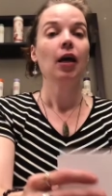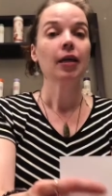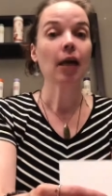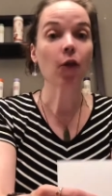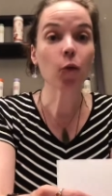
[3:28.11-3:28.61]

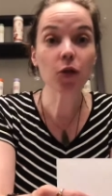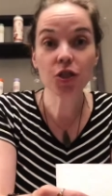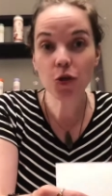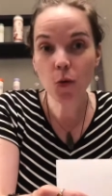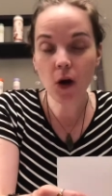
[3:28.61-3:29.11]
Now there were
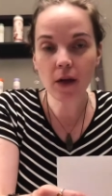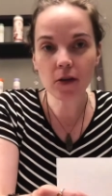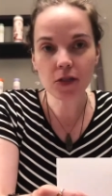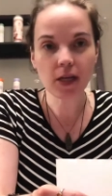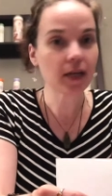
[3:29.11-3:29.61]
2 other
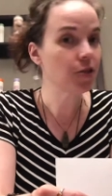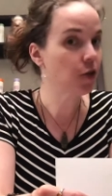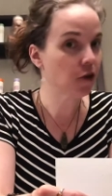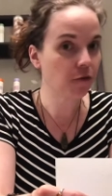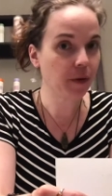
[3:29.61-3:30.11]
signs. You
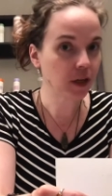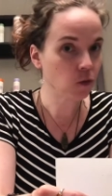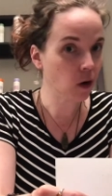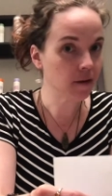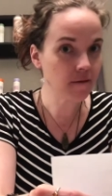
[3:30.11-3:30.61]
could have picked
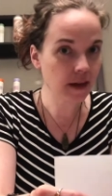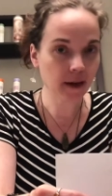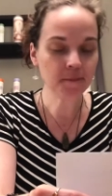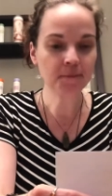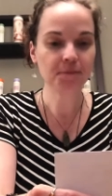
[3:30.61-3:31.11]
one of
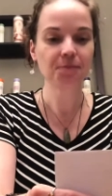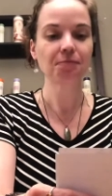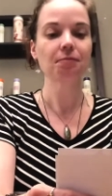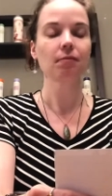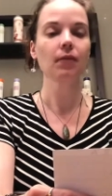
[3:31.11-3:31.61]
them.
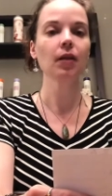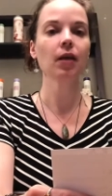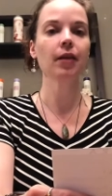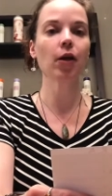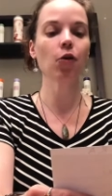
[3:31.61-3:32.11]

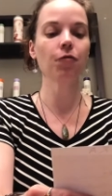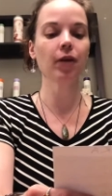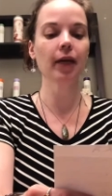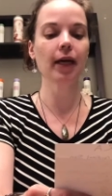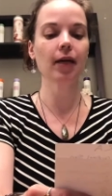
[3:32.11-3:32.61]
They're
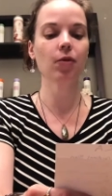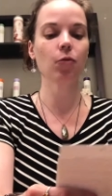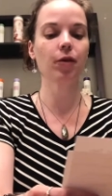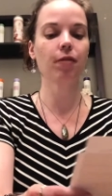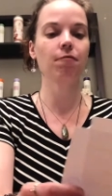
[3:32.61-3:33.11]
affiliated
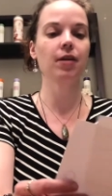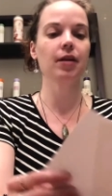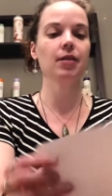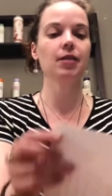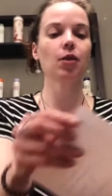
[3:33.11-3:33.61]
with
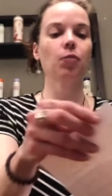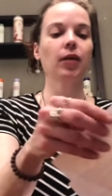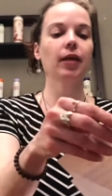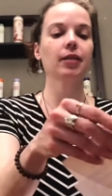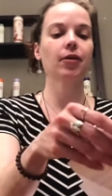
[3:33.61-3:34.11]
Venus, their
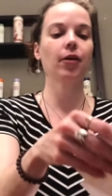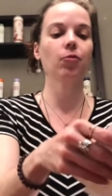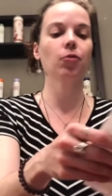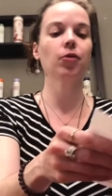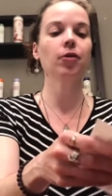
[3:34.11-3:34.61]
planetary
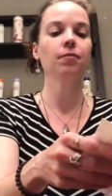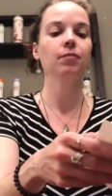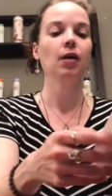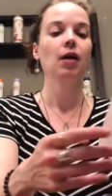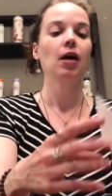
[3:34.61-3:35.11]
ruler,
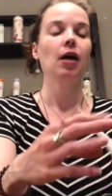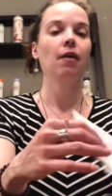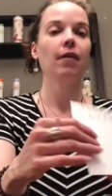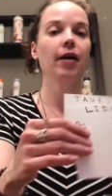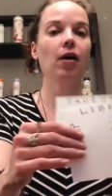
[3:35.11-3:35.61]

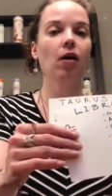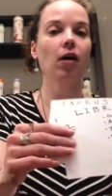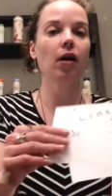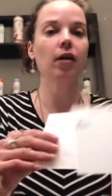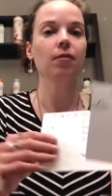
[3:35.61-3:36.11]
and they
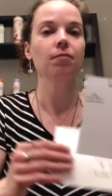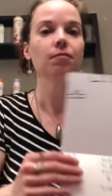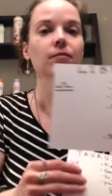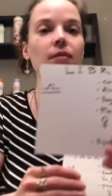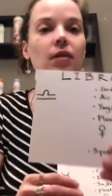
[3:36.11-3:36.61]
are
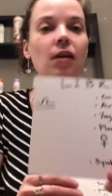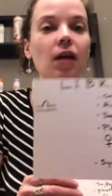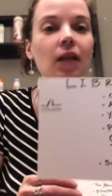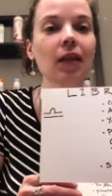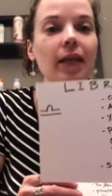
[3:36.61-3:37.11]

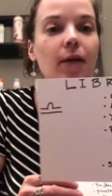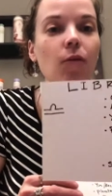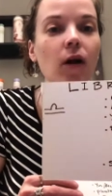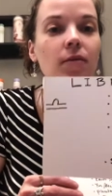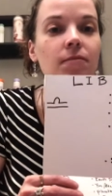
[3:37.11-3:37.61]

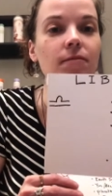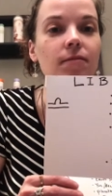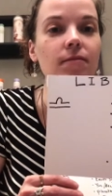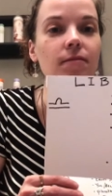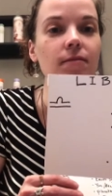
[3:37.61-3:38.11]
Libra,
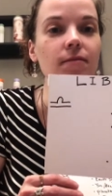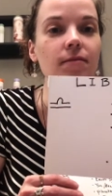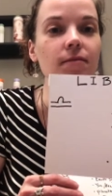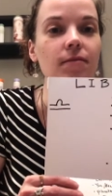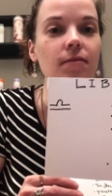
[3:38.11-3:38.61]

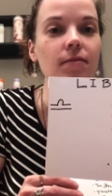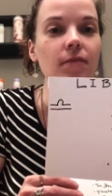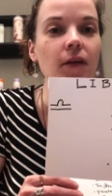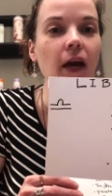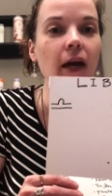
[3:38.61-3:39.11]

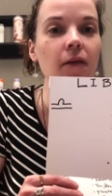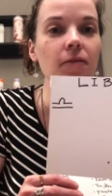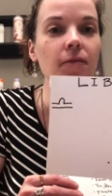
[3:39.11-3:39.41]
okay?